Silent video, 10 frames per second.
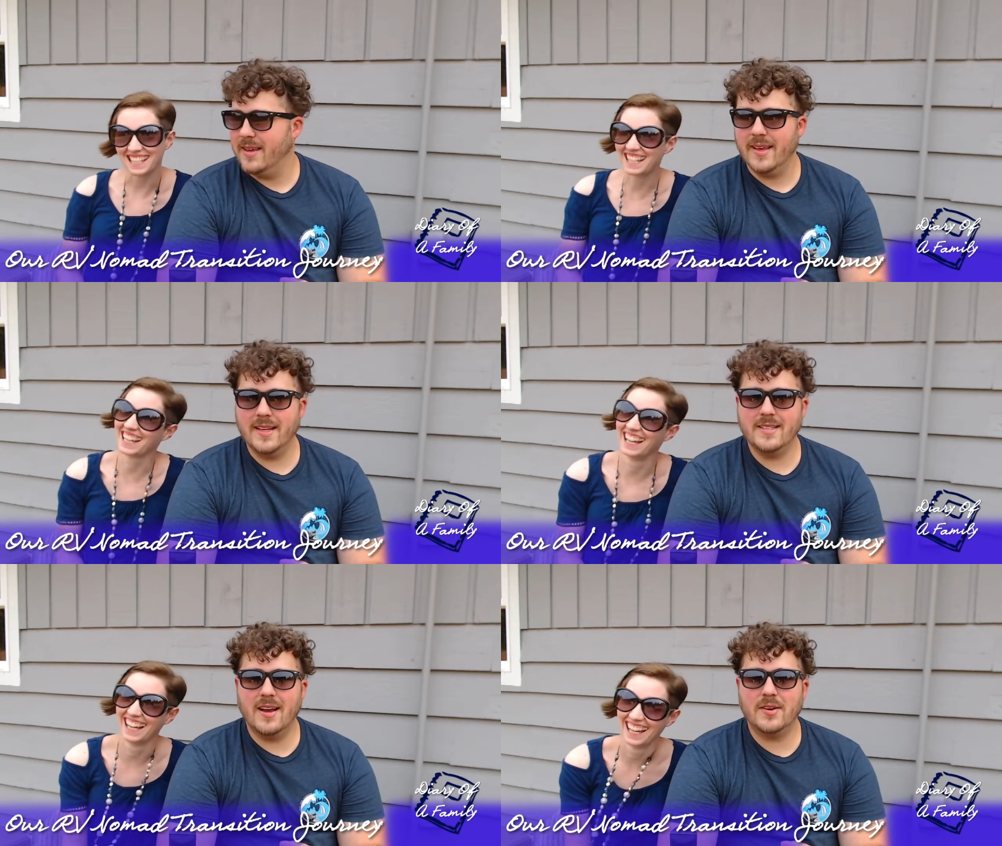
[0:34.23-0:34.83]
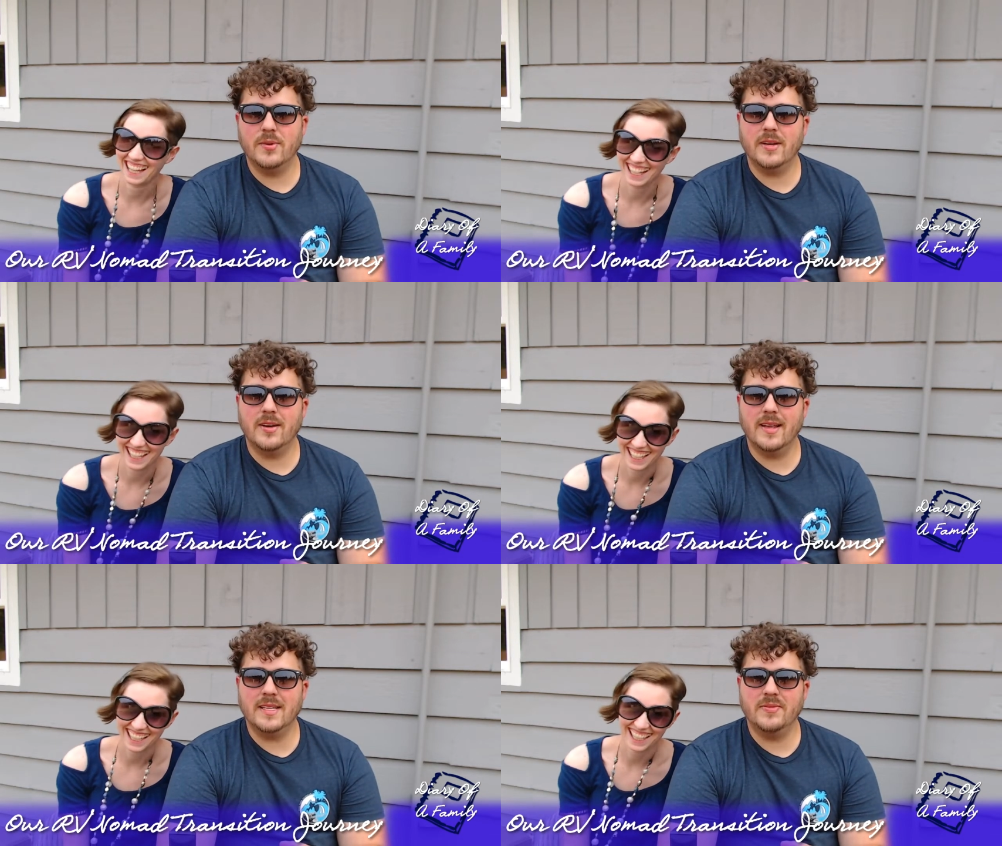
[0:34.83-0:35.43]
Speaker 1: it's not quick. Our
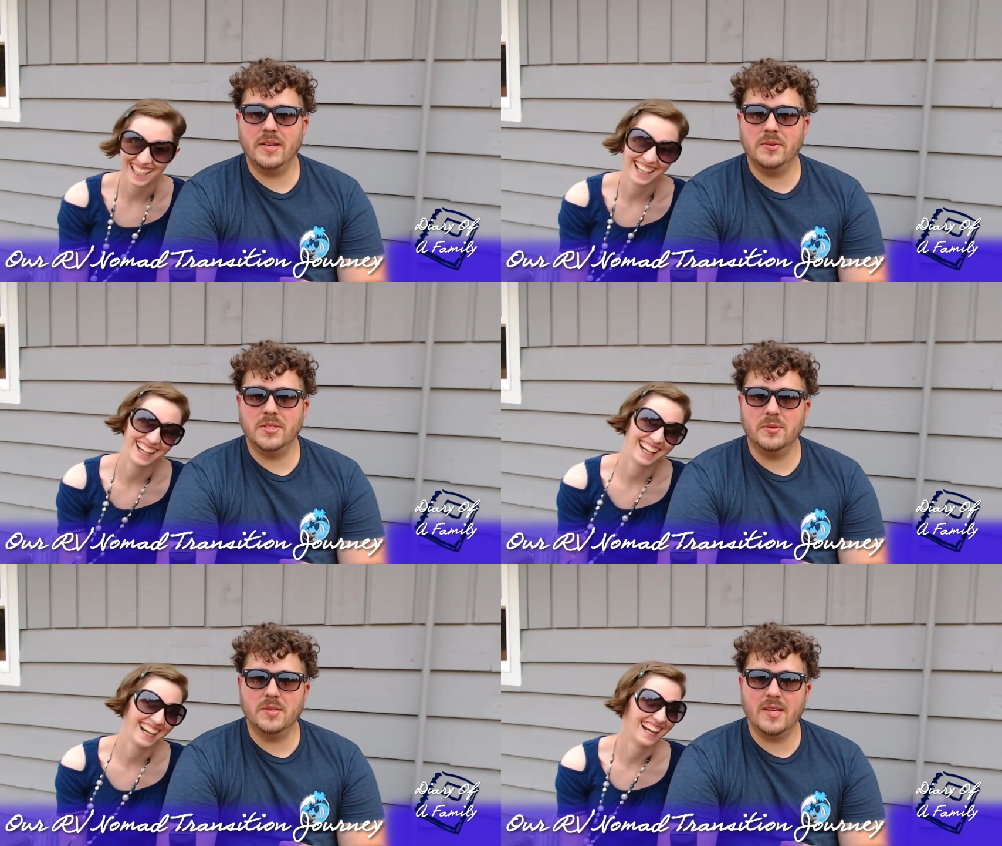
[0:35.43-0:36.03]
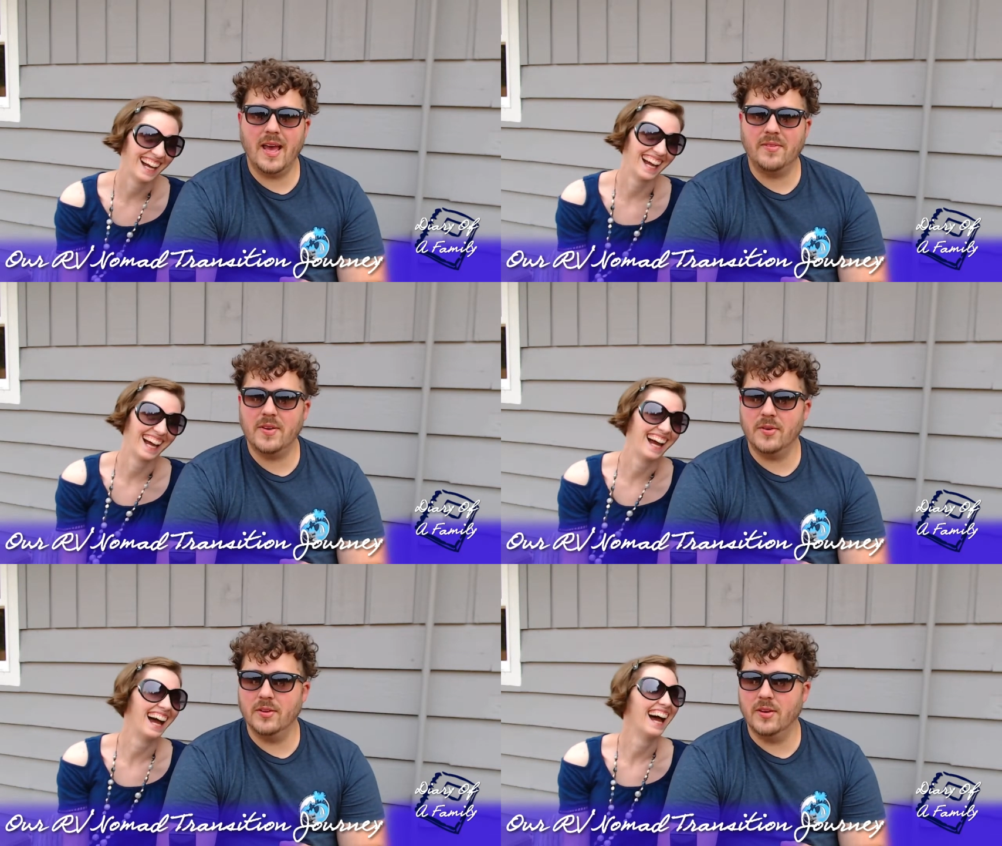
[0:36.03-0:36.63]
last video was almost a half an hour
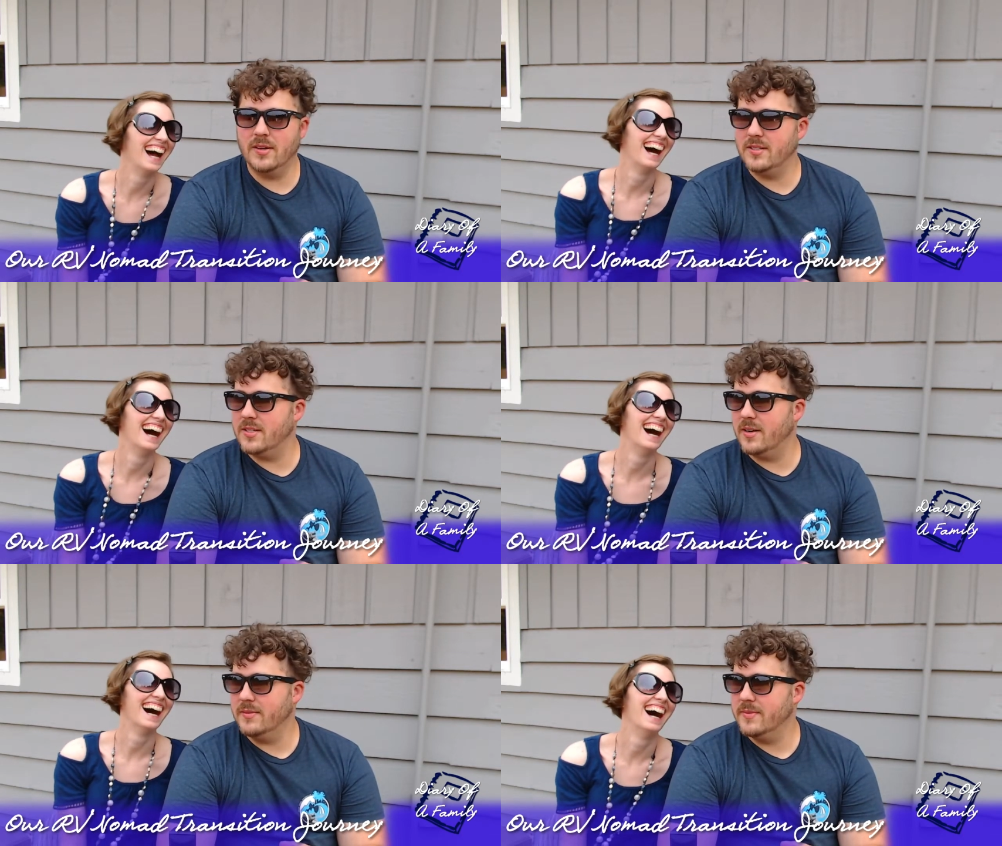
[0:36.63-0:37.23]
long. So